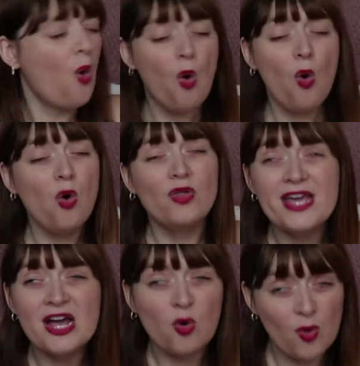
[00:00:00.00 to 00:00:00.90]
all
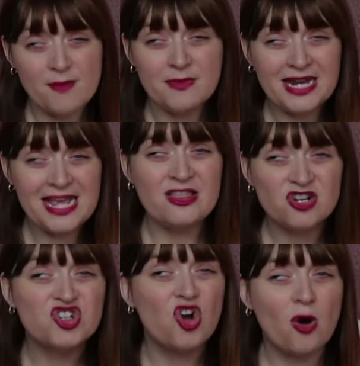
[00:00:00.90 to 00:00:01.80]
the equipment in
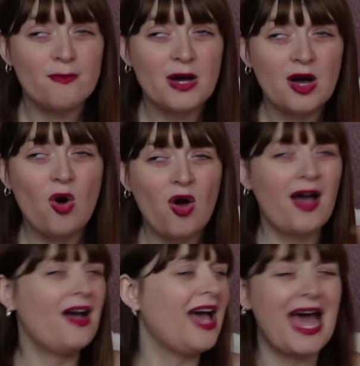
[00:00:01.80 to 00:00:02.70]
the shop
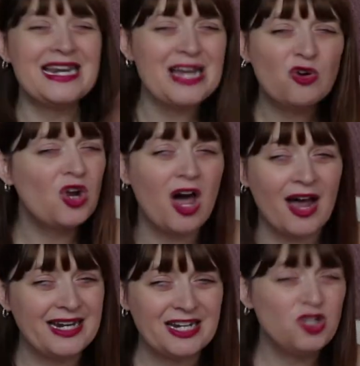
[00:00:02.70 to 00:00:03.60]
and online.